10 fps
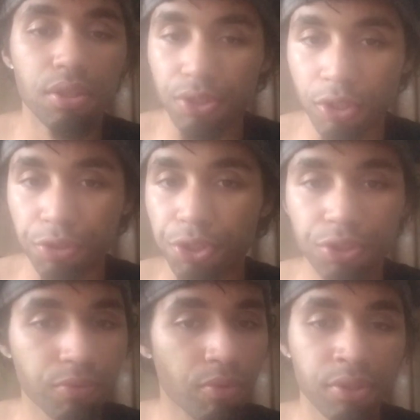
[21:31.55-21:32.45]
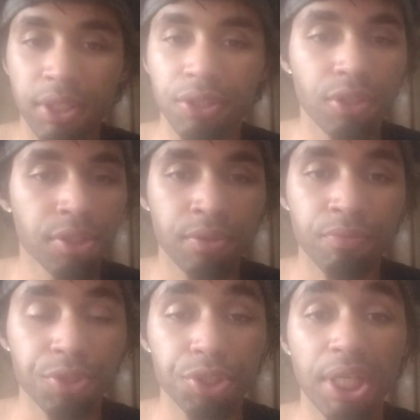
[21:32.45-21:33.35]
And there's also some ones that
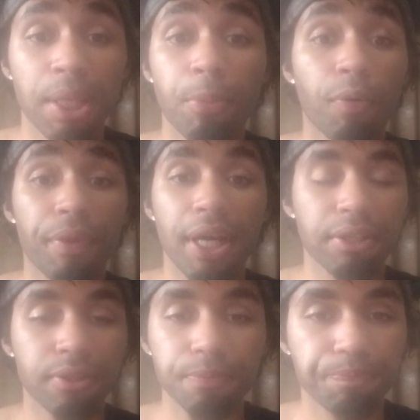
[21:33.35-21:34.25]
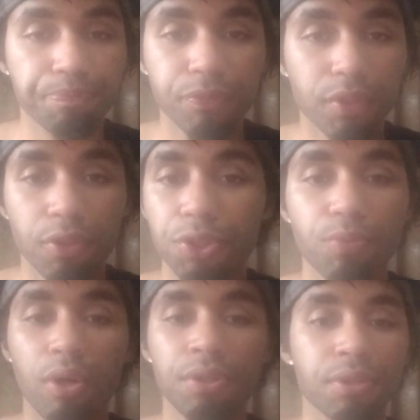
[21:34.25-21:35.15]
doesn't, which shame on that. Those are
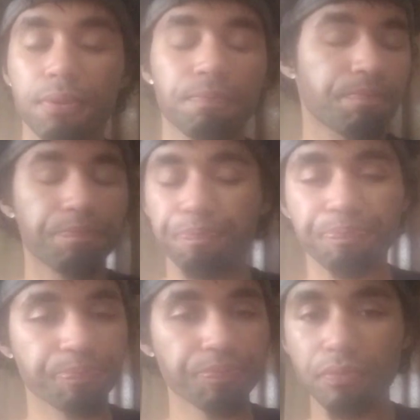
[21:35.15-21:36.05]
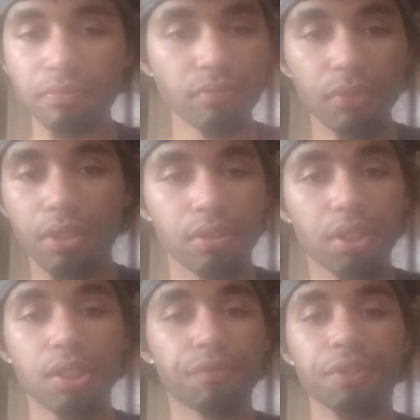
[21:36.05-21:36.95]
ones
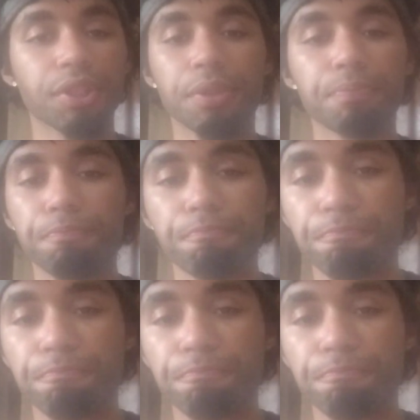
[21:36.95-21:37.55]
you can forget them.